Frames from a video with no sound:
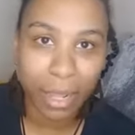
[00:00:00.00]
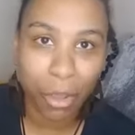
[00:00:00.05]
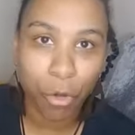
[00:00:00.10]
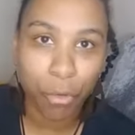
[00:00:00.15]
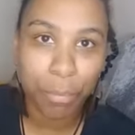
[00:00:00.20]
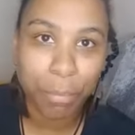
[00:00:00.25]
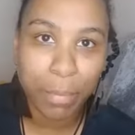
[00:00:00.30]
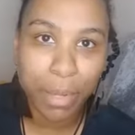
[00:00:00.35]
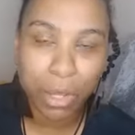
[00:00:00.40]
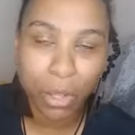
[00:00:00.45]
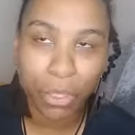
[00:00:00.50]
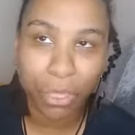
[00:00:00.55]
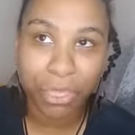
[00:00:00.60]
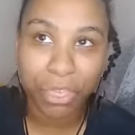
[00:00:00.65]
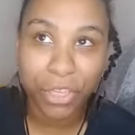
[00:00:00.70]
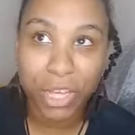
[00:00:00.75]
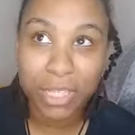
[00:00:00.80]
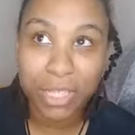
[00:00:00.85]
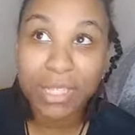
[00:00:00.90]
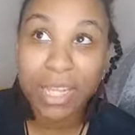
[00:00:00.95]
On
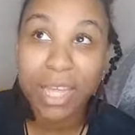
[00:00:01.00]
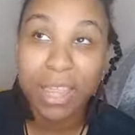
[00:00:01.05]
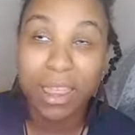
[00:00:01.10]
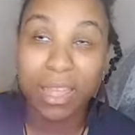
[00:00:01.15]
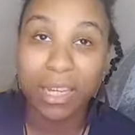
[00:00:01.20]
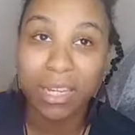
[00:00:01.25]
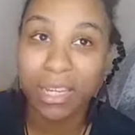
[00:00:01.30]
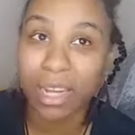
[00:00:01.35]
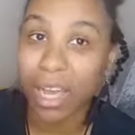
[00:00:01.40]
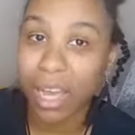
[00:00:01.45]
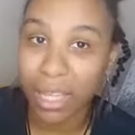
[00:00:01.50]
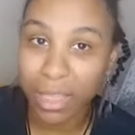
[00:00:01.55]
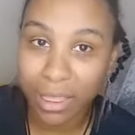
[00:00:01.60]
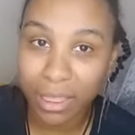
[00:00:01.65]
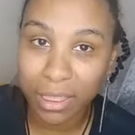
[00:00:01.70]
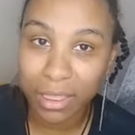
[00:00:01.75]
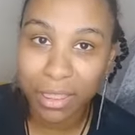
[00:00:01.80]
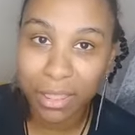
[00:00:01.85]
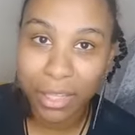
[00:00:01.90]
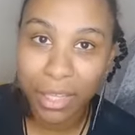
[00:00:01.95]
Thursday the
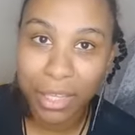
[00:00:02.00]
9th,